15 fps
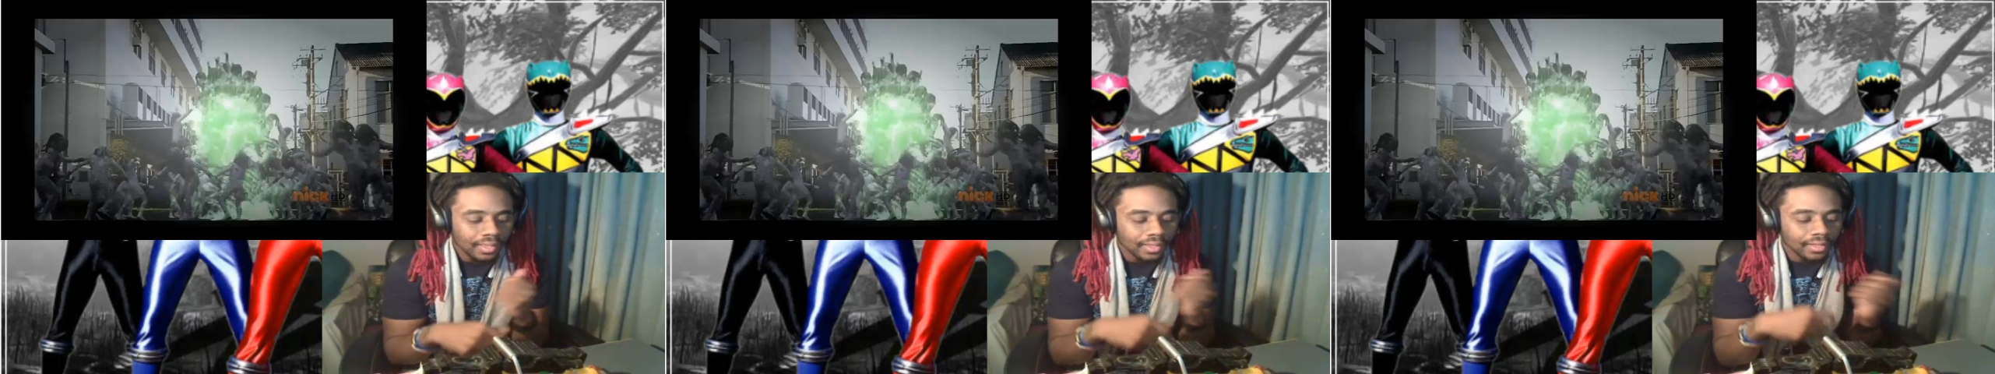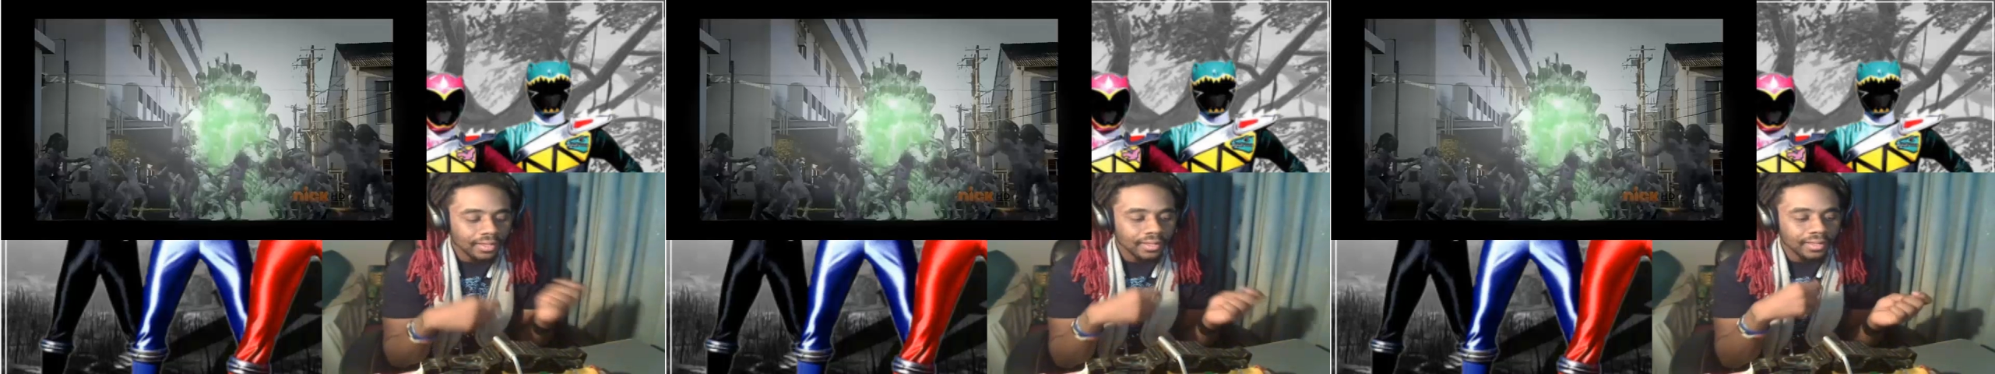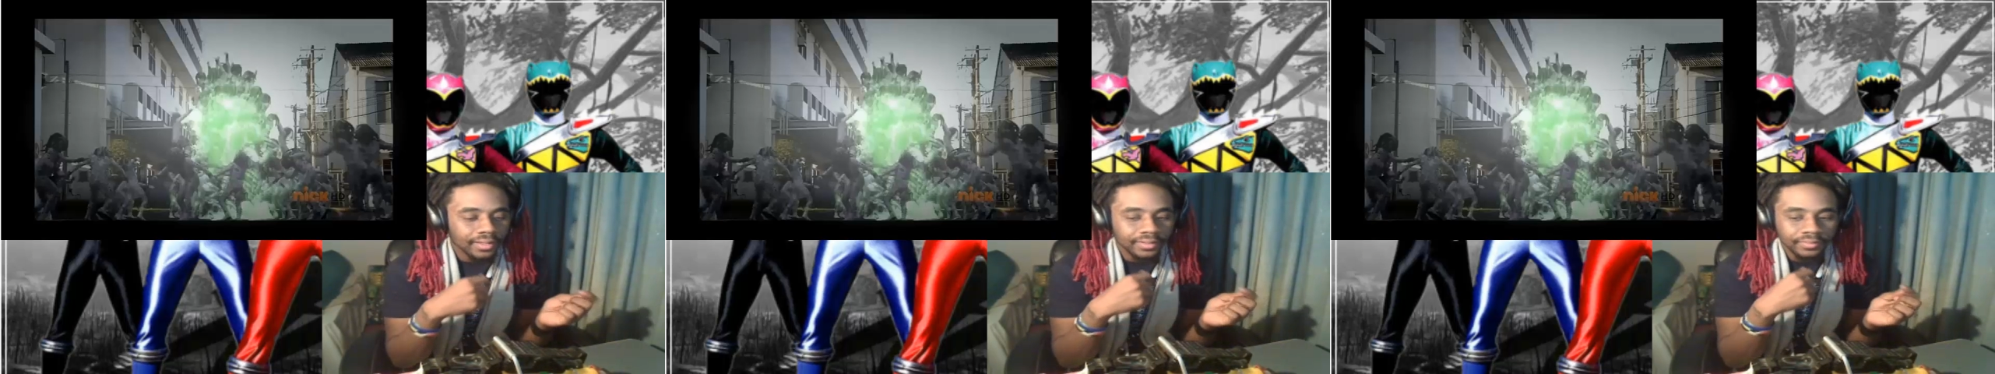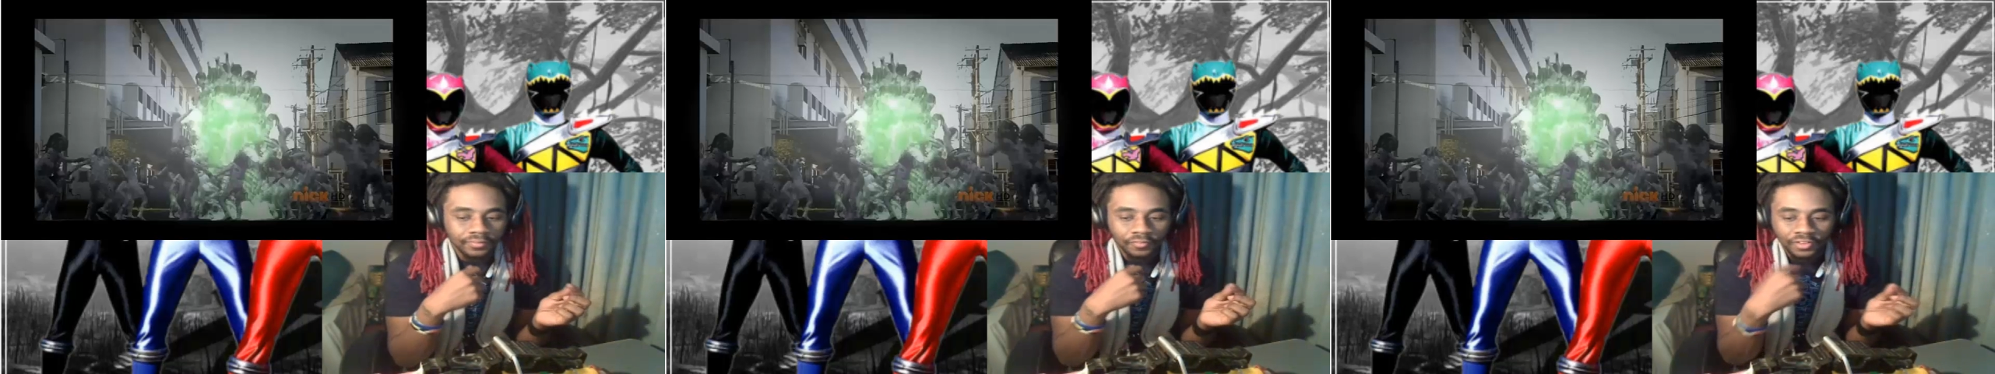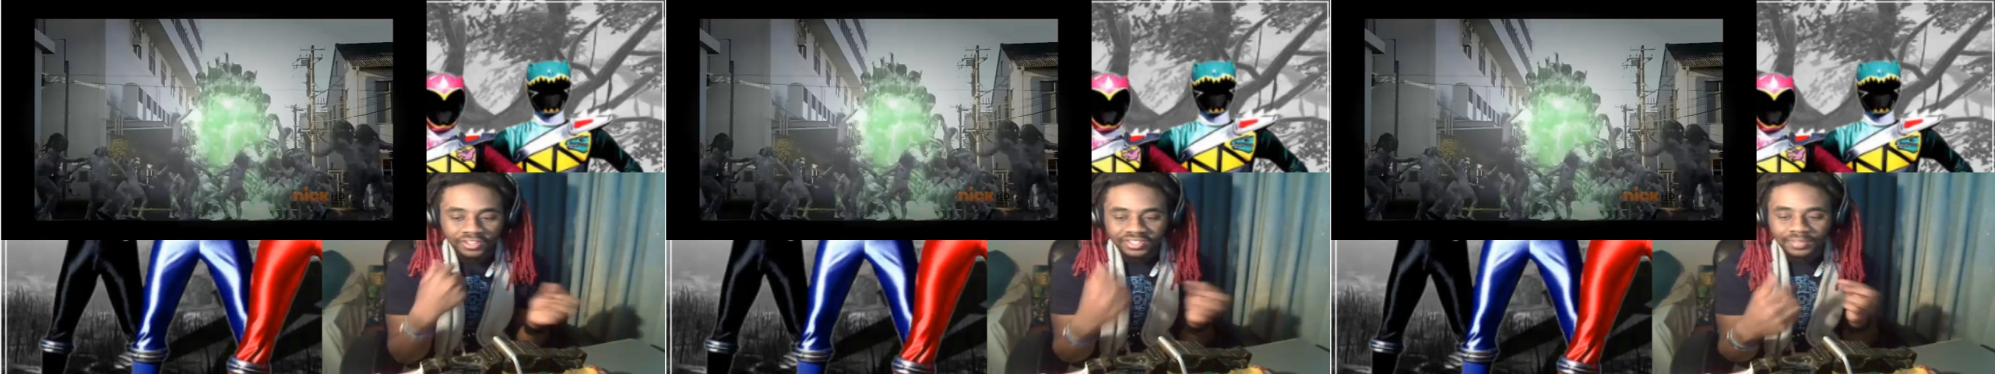
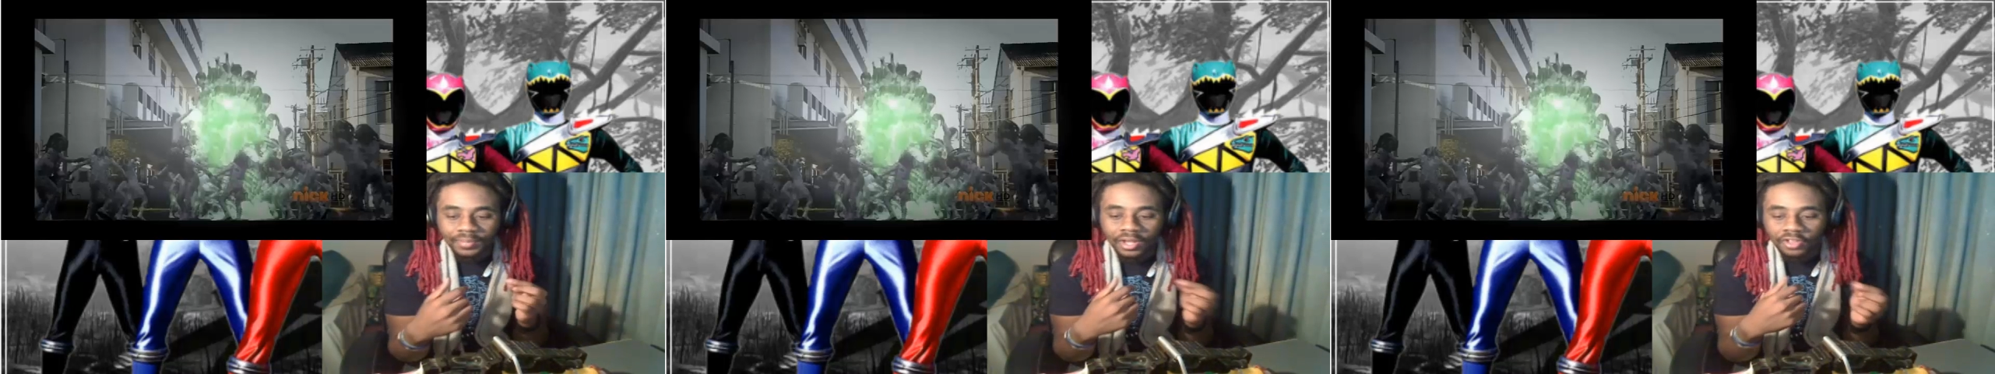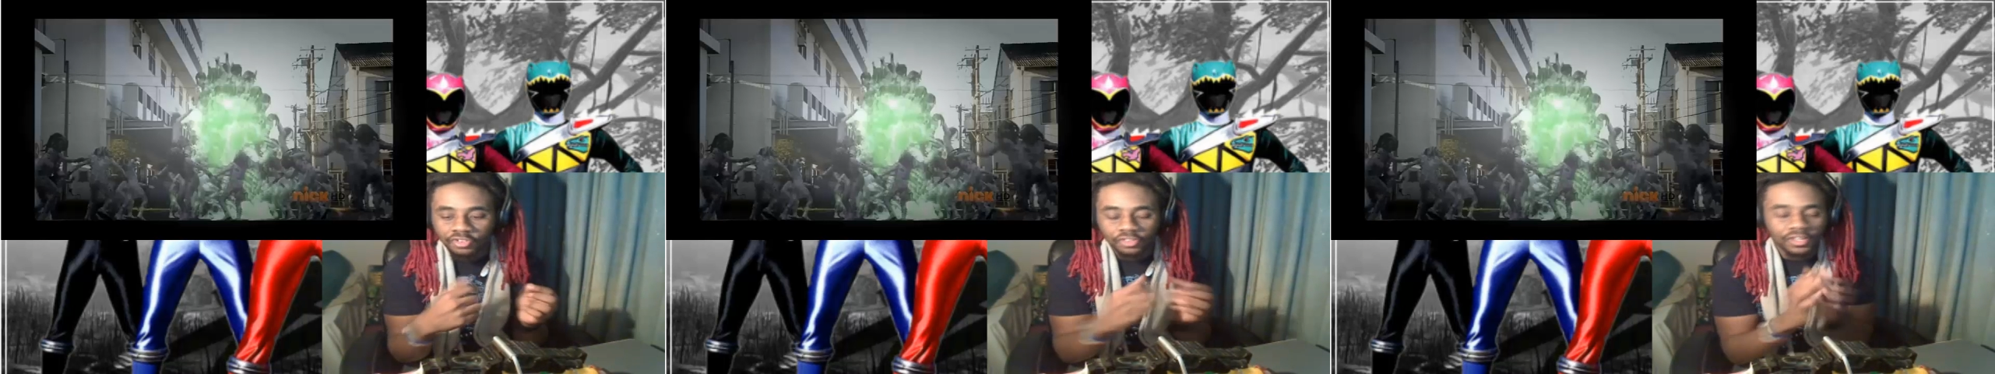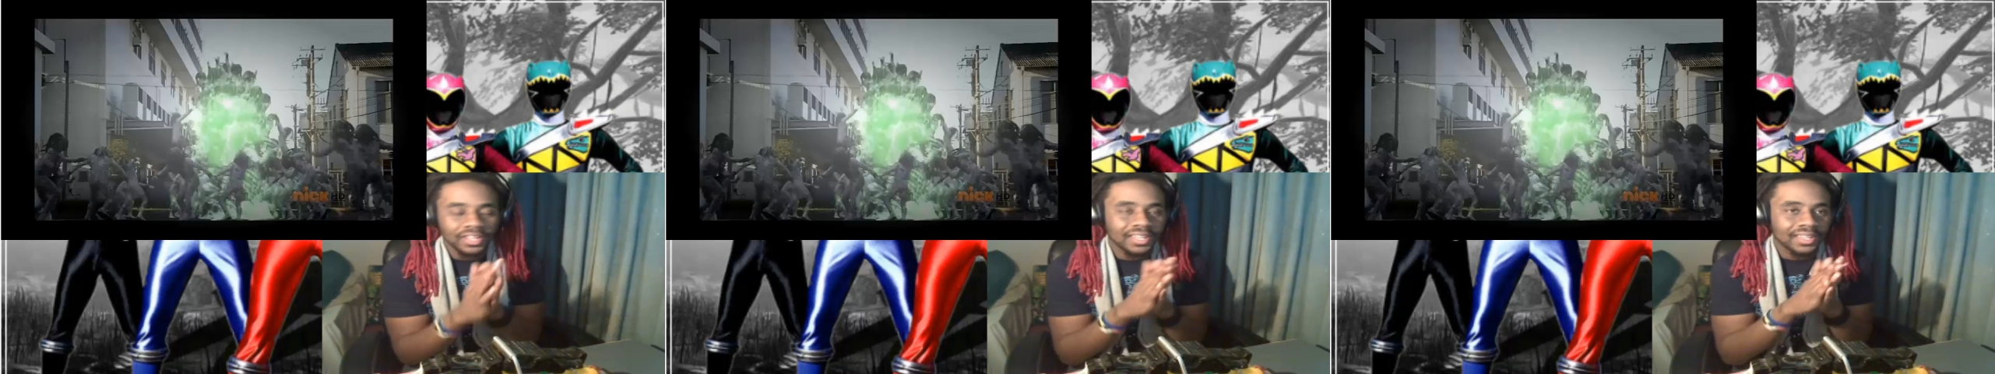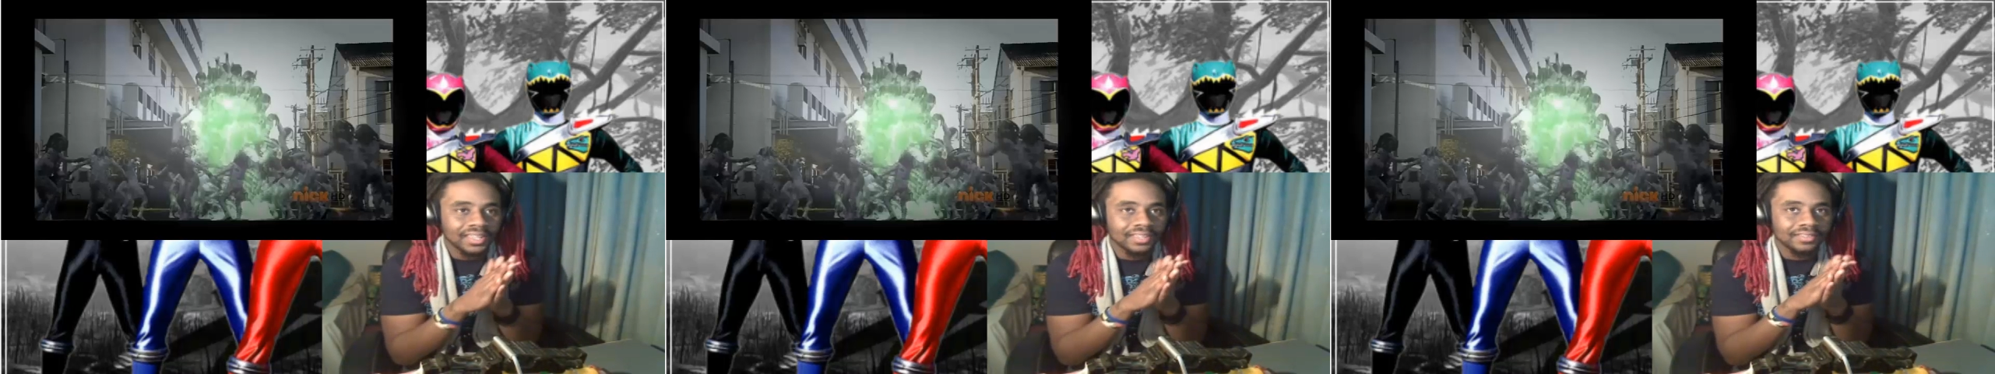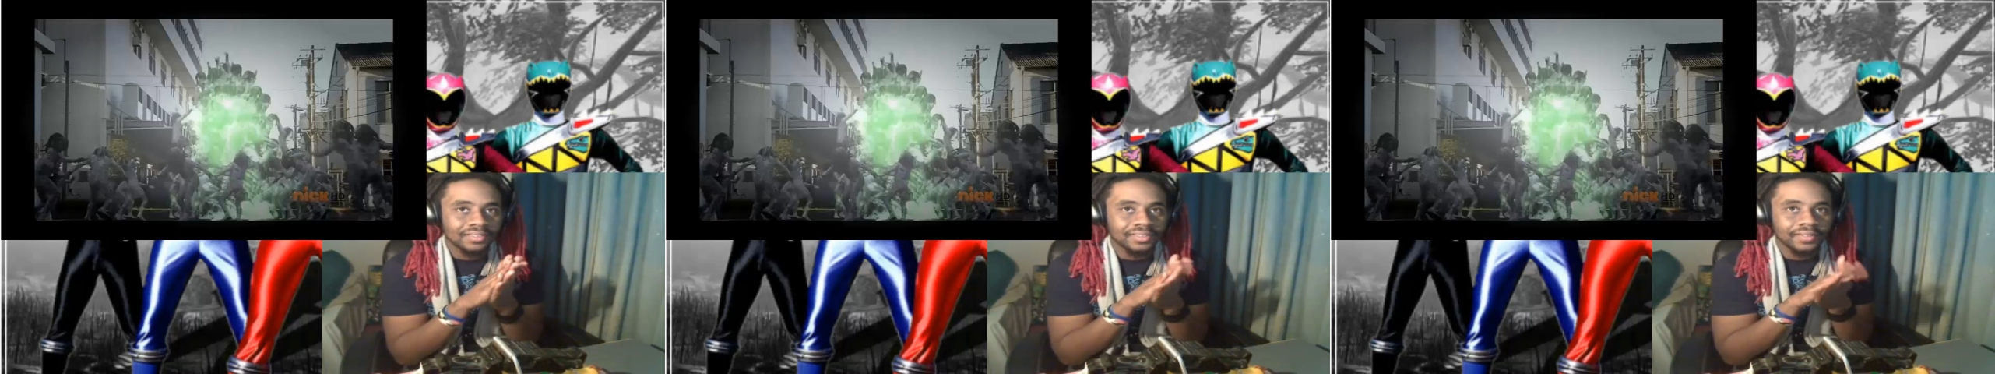Freezy monster, and he
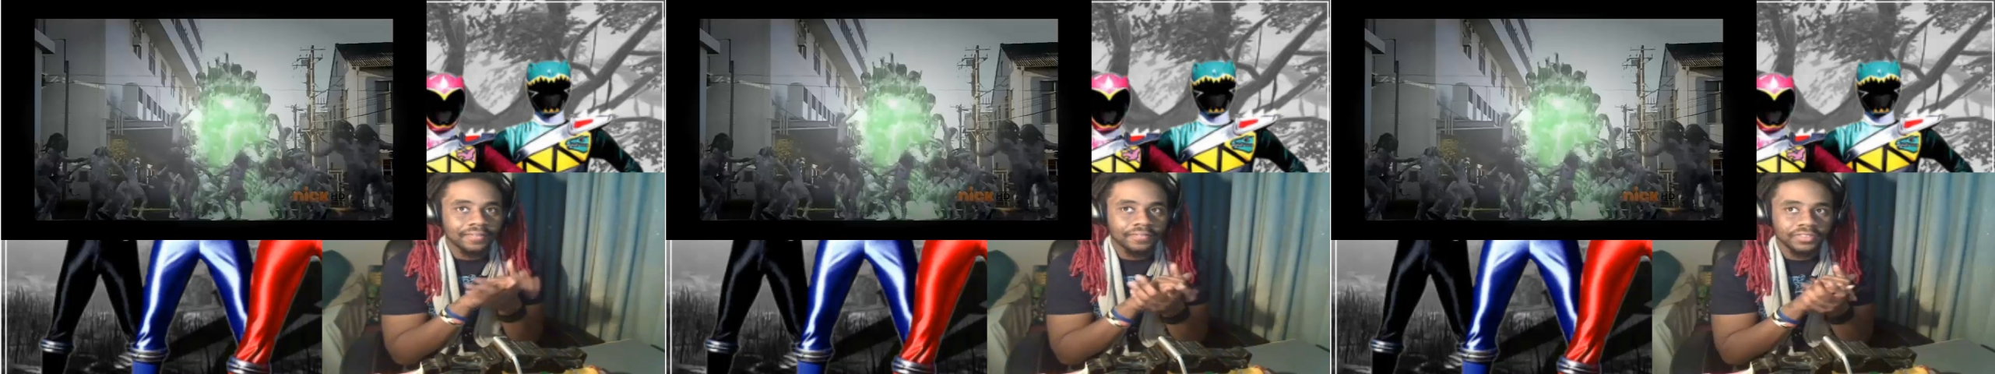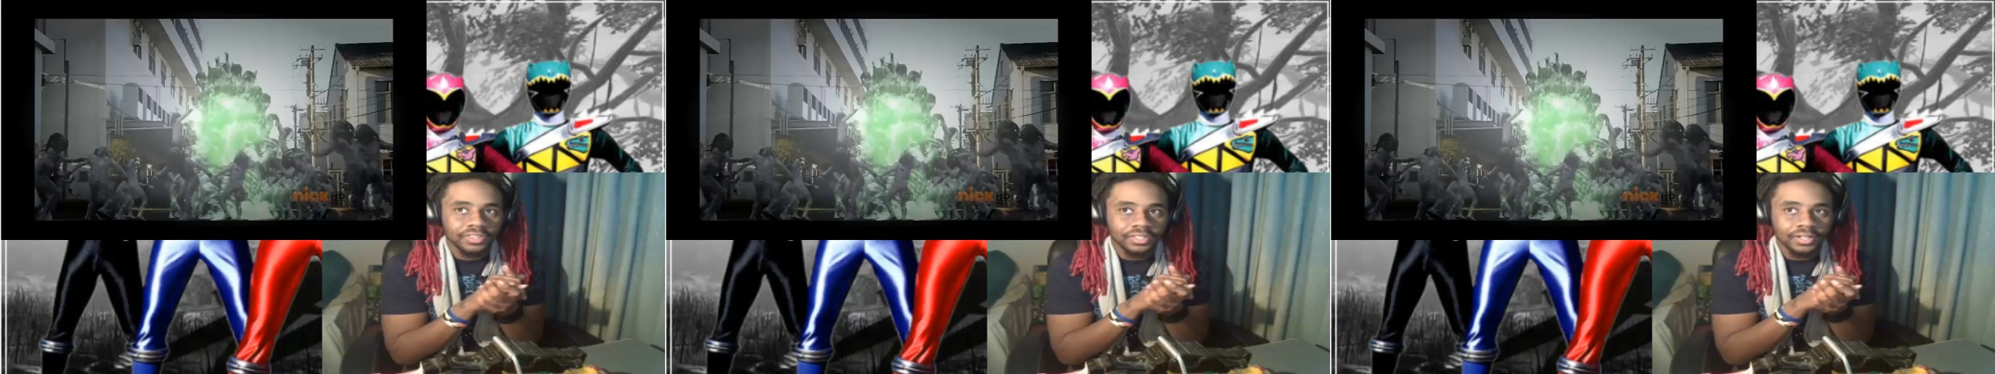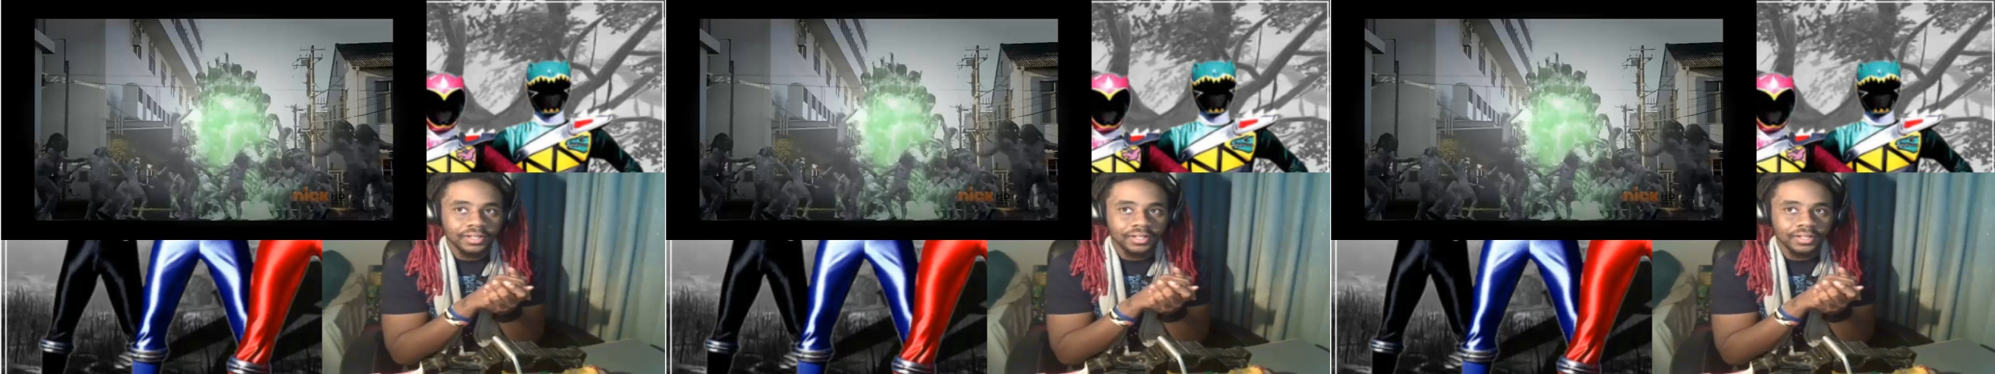gets the